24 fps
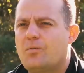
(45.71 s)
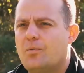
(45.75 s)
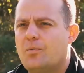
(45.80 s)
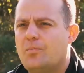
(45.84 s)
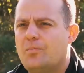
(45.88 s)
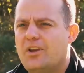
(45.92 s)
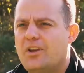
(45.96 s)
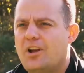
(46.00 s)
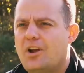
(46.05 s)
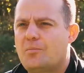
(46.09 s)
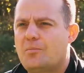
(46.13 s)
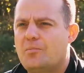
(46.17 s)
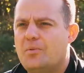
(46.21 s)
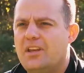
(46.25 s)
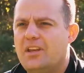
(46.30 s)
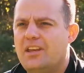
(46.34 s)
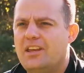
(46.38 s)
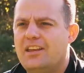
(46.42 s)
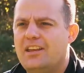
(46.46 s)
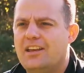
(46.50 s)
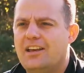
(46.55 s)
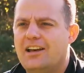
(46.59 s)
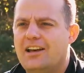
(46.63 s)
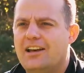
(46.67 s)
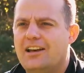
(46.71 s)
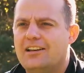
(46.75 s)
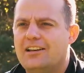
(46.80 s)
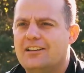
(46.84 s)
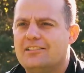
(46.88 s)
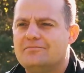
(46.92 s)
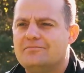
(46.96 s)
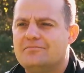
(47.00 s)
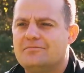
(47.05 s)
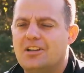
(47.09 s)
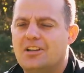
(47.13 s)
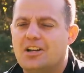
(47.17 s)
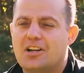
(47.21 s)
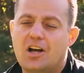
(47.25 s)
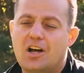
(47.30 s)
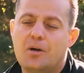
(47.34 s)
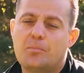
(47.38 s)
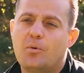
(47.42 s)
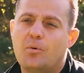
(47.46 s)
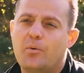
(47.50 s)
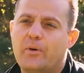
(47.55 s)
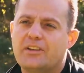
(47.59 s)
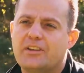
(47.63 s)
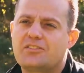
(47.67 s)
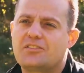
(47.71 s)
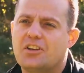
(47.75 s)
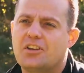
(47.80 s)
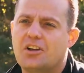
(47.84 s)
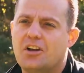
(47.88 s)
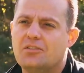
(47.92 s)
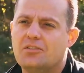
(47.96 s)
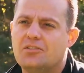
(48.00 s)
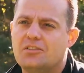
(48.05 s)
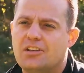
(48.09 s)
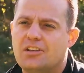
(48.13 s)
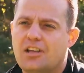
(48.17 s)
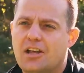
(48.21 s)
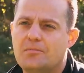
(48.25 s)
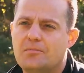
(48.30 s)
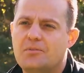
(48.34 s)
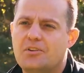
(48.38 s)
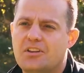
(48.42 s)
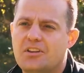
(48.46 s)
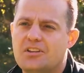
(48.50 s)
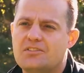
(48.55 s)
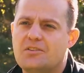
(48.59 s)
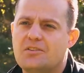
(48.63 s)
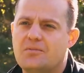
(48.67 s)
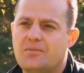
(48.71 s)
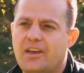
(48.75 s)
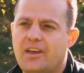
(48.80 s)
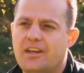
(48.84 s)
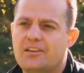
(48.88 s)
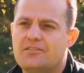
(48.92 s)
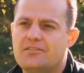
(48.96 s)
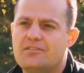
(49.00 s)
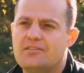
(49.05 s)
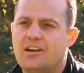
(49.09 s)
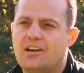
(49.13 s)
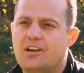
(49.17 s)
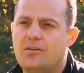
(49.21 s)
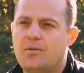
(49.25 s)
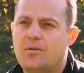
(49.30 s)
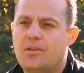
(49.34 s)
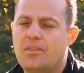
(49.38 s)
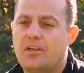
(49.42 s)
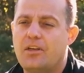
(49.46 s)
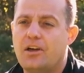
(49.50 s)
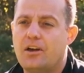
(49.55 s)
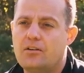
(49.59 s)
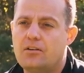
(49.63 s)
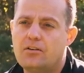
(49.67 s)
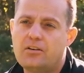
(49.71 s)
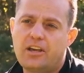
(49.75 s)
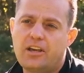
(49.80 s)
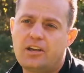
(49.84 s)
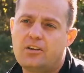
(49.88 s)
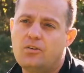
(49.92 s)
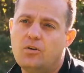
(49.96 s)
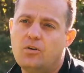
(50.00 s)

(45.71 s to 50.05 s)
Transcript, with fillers: from BRP uh, a couple weeks ago to come to this event, uh, we thought, okay,